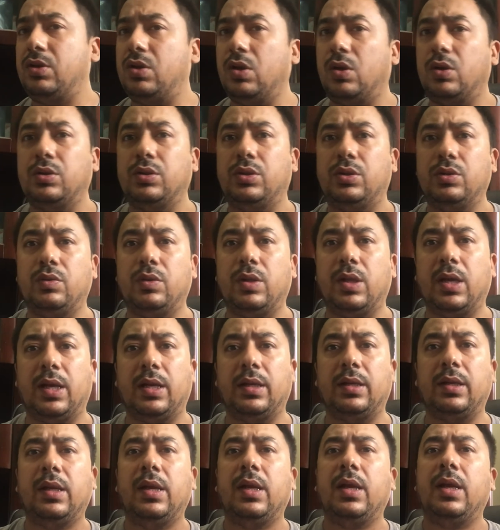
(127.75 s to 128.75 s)
Don't do
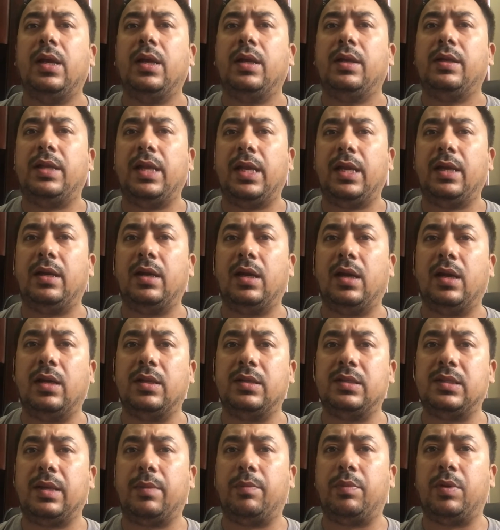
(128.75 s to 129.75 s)
that. Take a
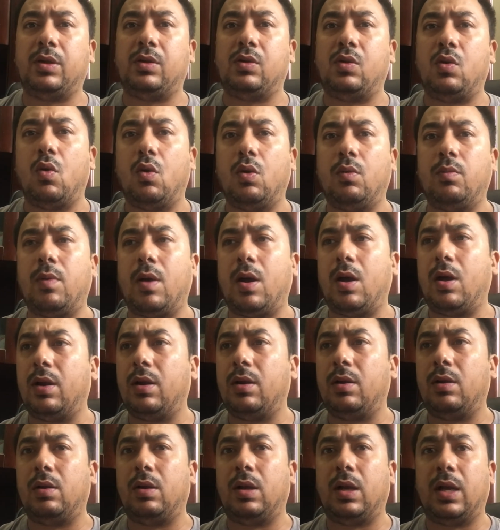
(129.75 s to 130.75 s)
separate Coke bottle.